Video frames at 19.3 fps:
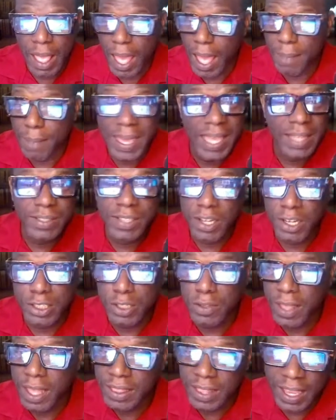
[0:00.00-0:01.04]
I mean, it turns
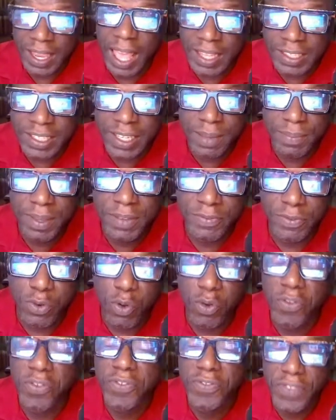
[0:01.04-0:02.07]
out, like I said
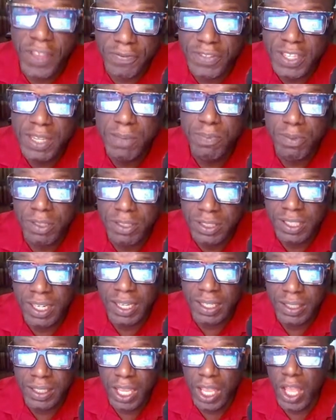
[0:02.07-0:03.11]
before,
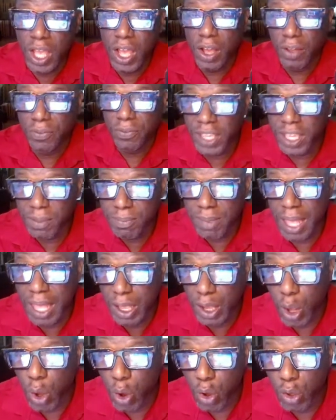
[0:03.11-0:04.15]
50% of
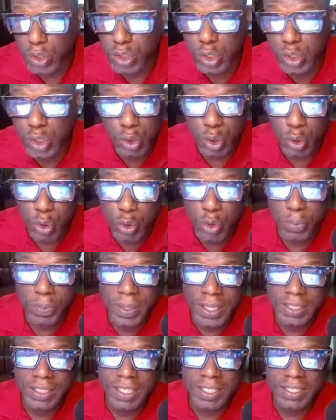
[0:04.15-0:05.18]
inbound calls to local
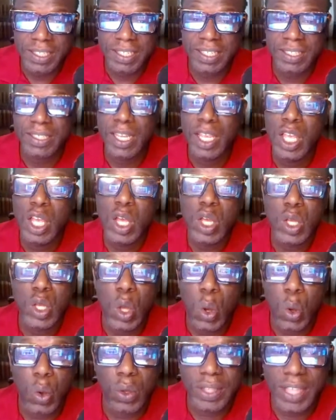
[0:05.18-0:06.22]
businesses
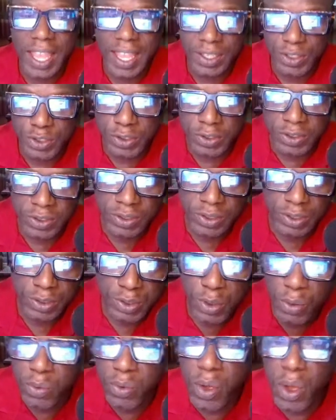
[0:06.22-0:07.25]
go unanswered.
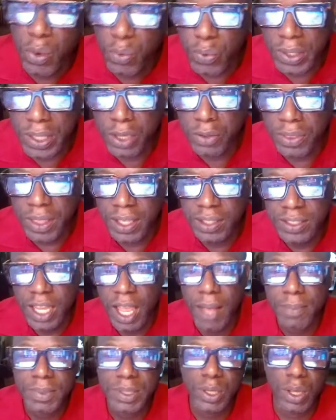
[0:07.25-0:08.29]
So, what do you think
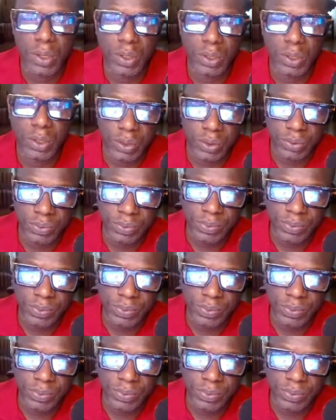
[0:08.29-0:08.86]
Tom is going to do?